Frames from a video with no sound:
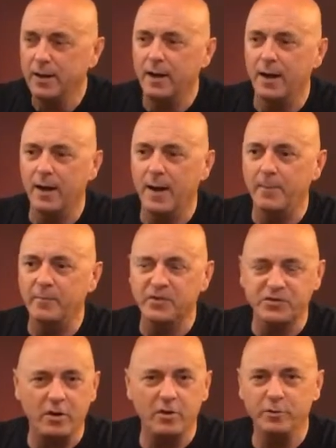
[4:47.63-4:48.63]
Saw
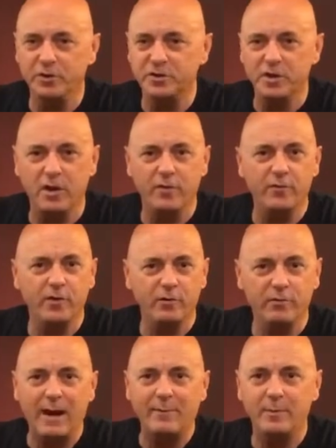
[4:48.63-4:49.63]
it on the shelf,
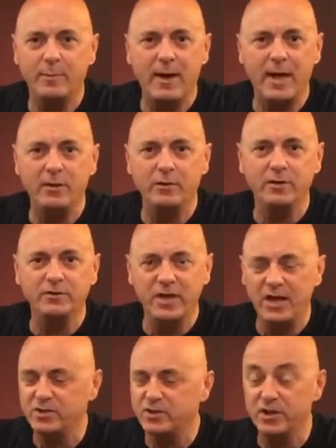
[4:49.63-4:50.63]
grabbed a bottle,
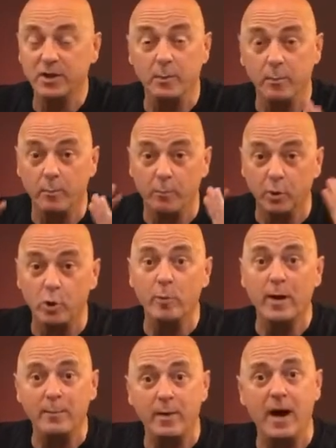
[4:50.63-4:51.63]
tasted it, blew
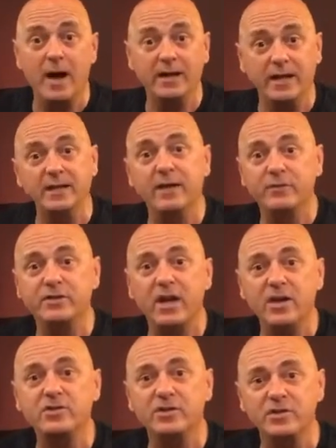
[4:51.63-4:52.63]
my mind. I'd never
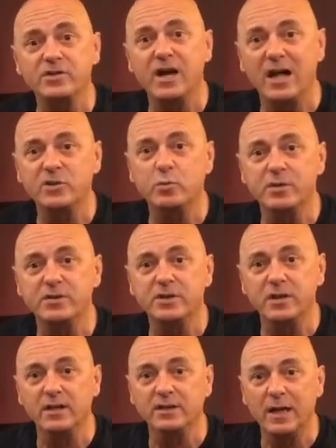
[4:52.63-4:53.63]
tasted a Scotch
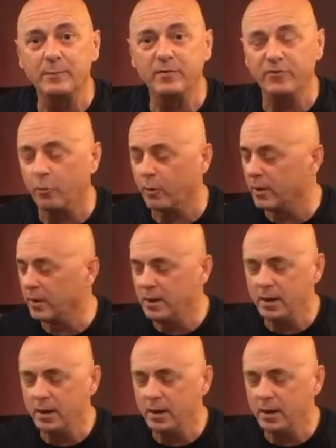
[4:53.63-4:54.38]
whiskey like that before.